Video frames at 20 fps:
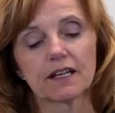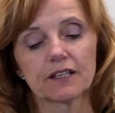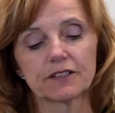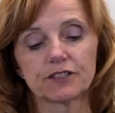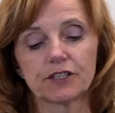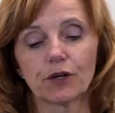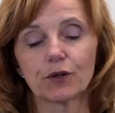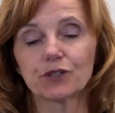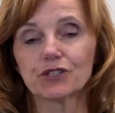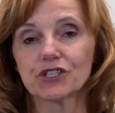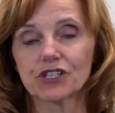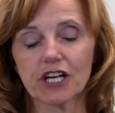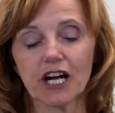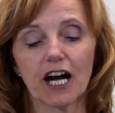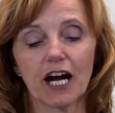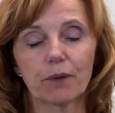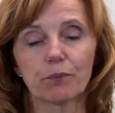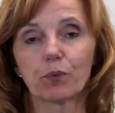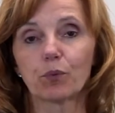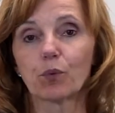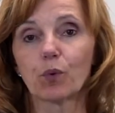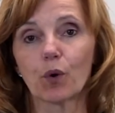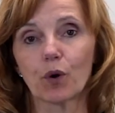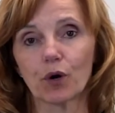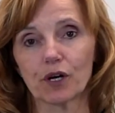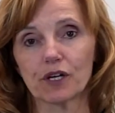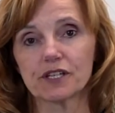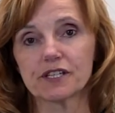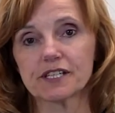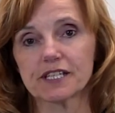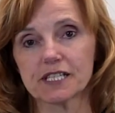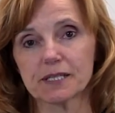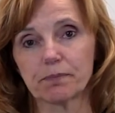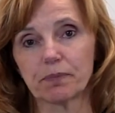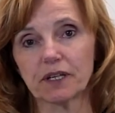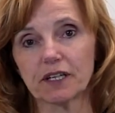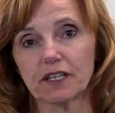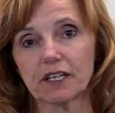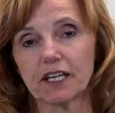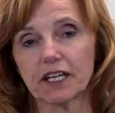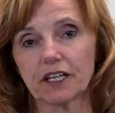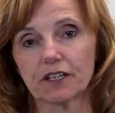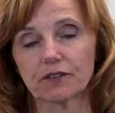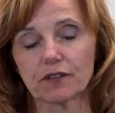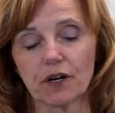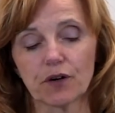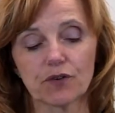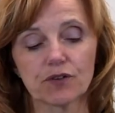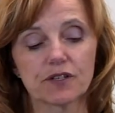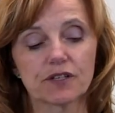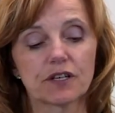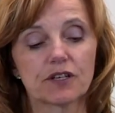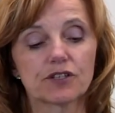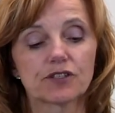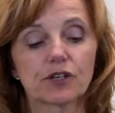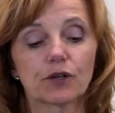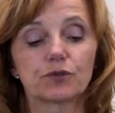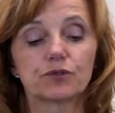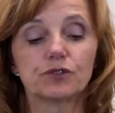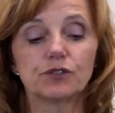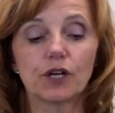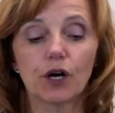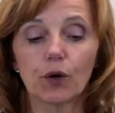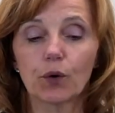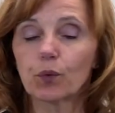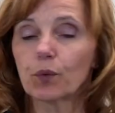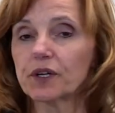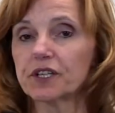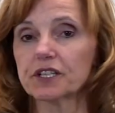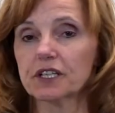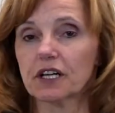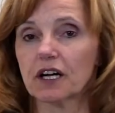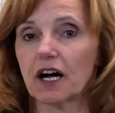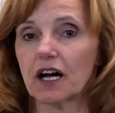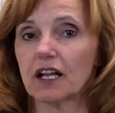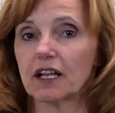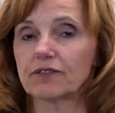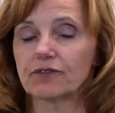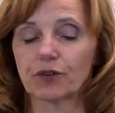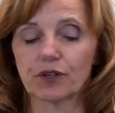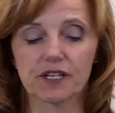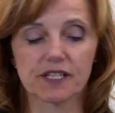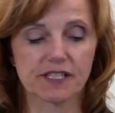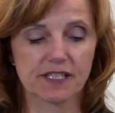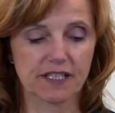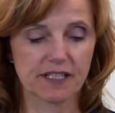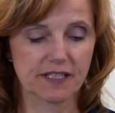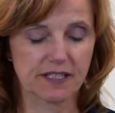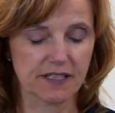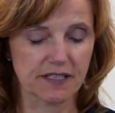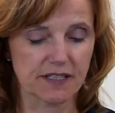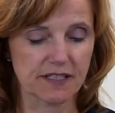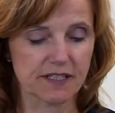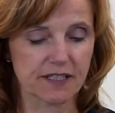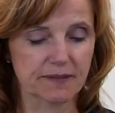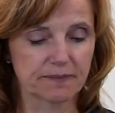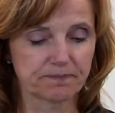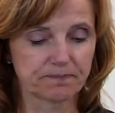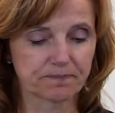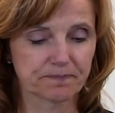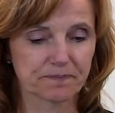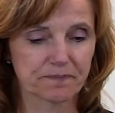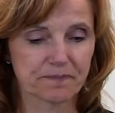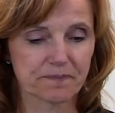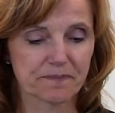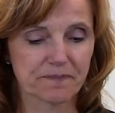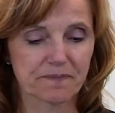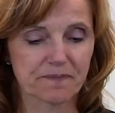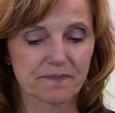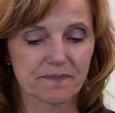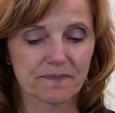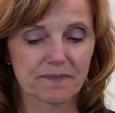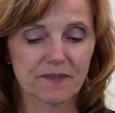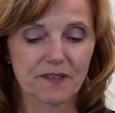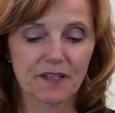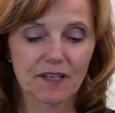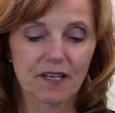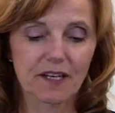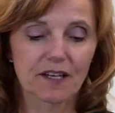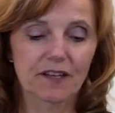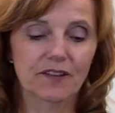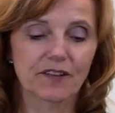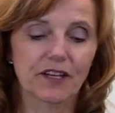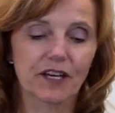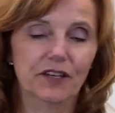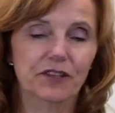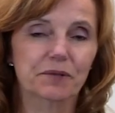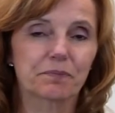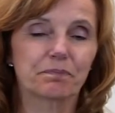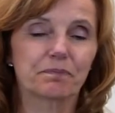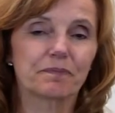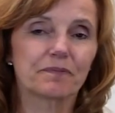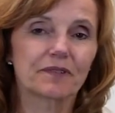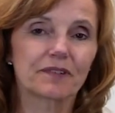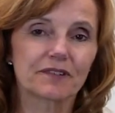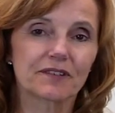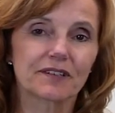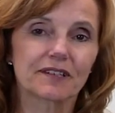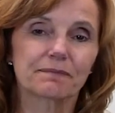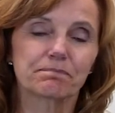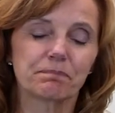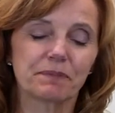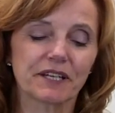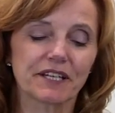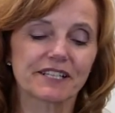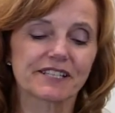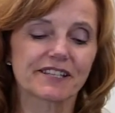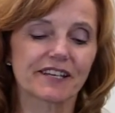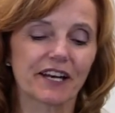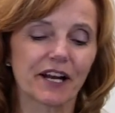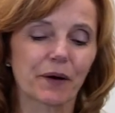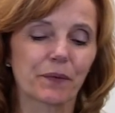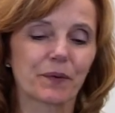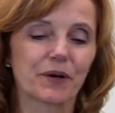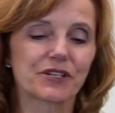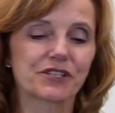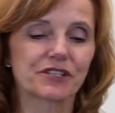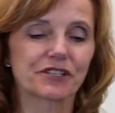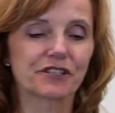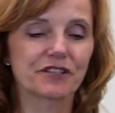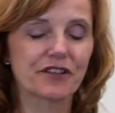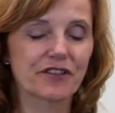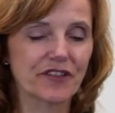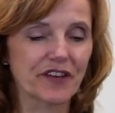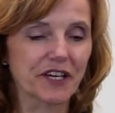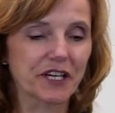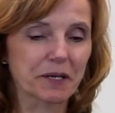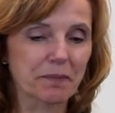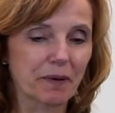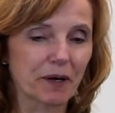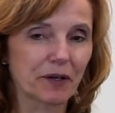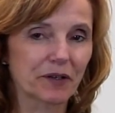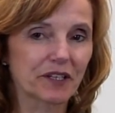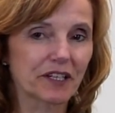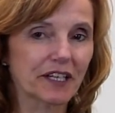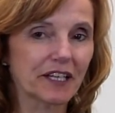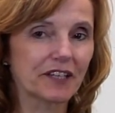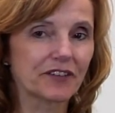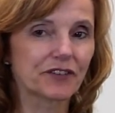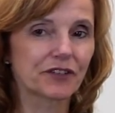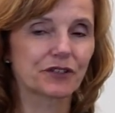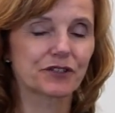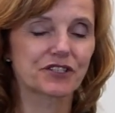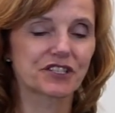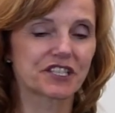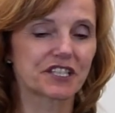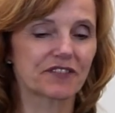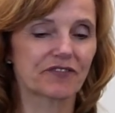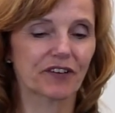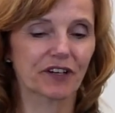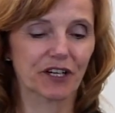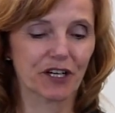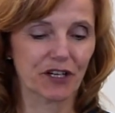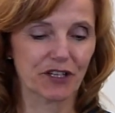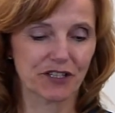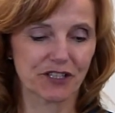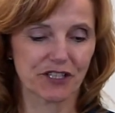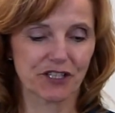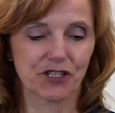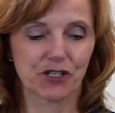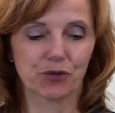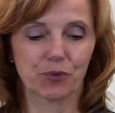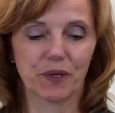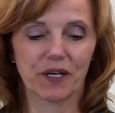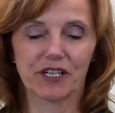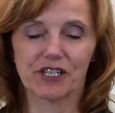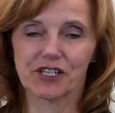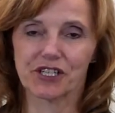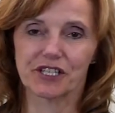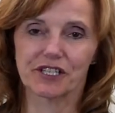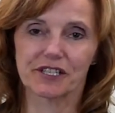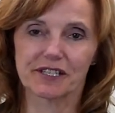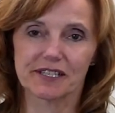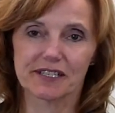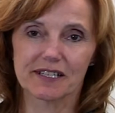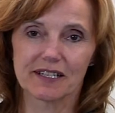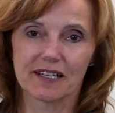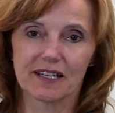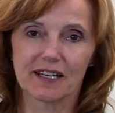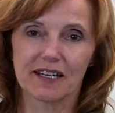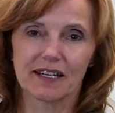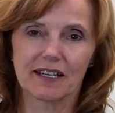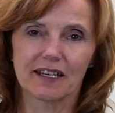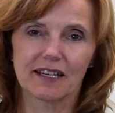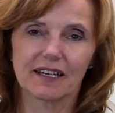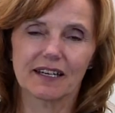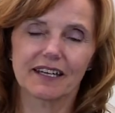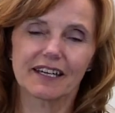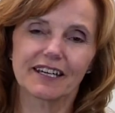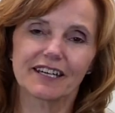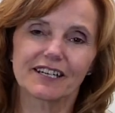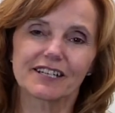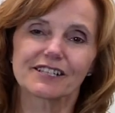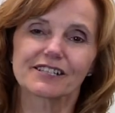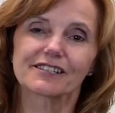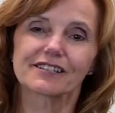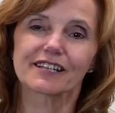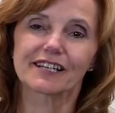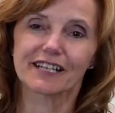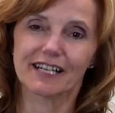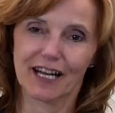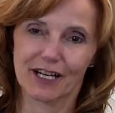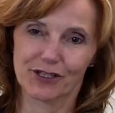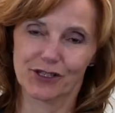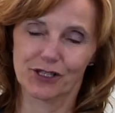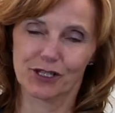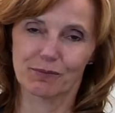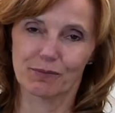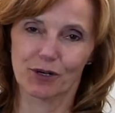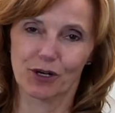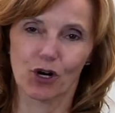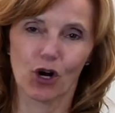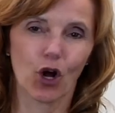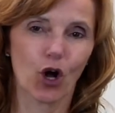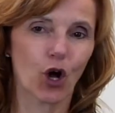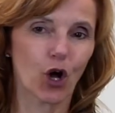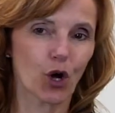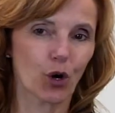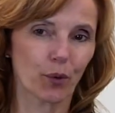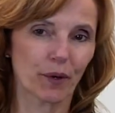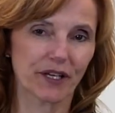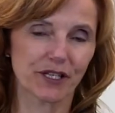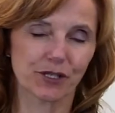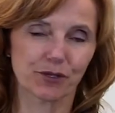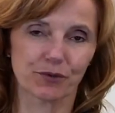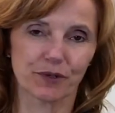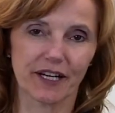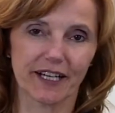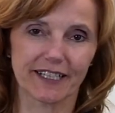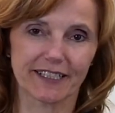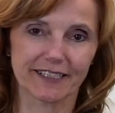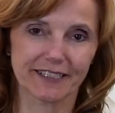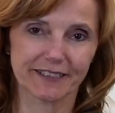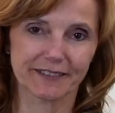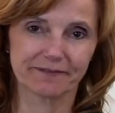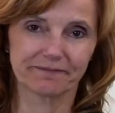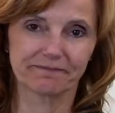No job warrants us being heroes, so know when to call for assistance. The other piece that I want you to think about in those difficult situations. Is the customer always right?